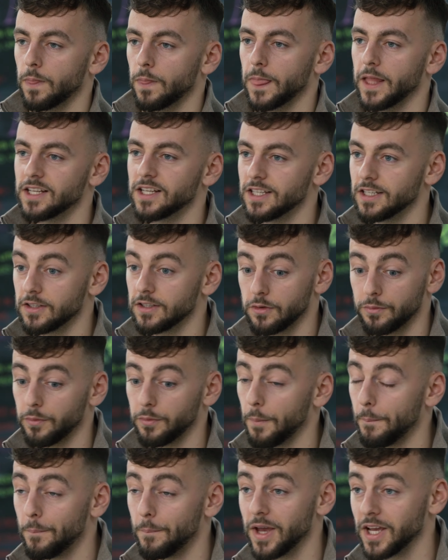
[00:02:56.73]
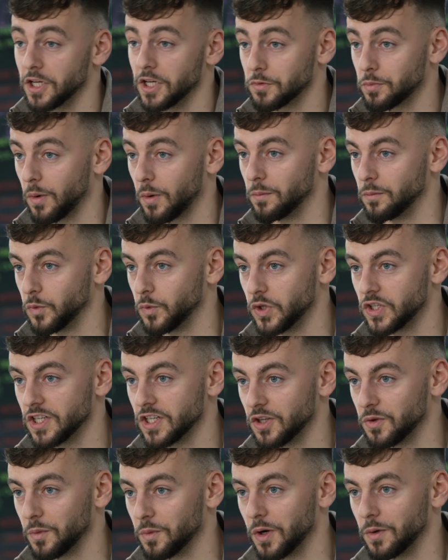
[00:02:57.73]
This is the biggest problem we see
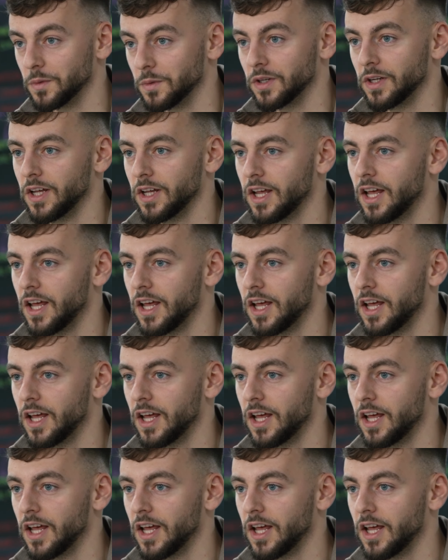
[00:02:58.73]
at the moment.